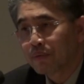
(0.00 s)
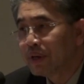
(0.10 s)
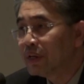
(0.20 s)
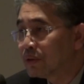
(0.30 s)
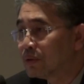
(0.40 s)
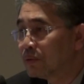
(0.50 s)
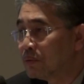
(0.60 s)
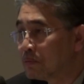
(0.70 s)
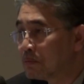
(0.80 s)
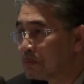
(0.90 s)
And we need
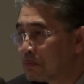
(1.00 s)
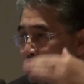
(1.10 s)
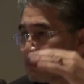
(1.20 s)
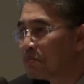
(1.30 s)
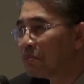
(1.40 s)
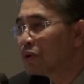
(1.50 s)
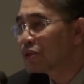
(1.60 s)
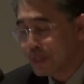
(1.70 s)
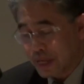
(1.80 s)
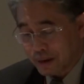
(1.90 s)
to
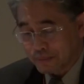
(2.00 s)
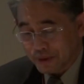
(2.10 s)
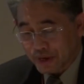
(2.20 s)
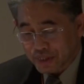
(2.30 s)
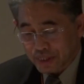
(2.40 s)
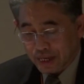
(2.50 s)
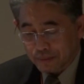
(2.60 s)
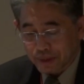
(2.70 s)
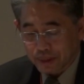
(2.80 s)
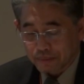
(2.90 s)
push that up, ratchet that
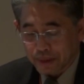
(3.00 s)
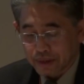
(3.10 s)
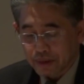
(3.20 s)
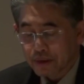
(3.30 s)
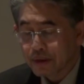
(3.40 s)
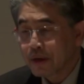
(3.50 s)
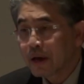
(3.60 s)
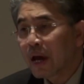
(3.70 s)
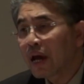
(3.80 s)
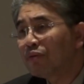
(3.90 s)
up a little bit.
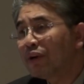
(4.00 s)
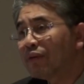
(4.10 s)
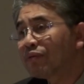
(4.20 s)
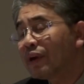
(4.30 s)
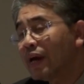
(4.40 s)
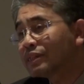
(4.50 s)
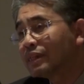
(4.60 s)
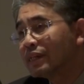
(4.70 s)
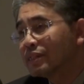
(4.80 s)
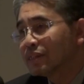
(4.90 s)
And we have
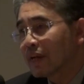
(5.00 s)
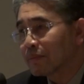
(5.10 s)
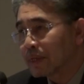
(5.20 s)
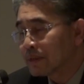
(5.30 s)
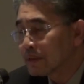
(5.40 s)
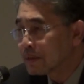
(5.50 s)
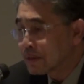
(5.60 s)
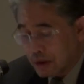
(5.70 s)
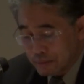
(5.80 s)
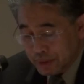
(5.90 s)
threats, ladies and gentlemen.
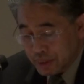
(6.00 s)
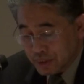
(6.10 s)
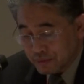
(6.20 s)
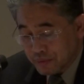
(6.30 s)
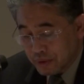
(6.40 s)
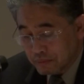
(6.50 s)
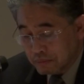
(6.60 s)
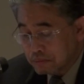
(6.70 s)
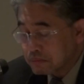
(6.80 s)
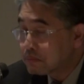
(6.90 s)
Competition
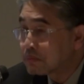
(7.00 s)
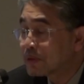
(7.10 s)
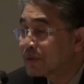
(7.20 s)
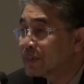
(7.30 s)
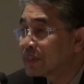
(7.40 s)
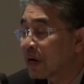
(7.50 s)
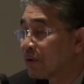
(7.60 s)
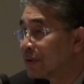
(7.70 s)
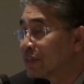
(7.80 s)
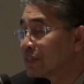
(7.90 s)
from the region,
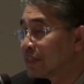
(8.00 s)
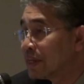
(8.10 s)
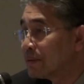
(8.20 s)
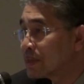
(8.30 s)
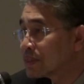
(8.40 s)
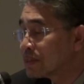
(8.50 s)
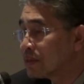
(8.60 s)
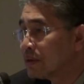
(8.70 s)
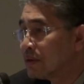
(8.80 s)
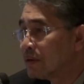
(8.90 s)
our regional
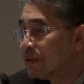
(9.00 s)
neighbors,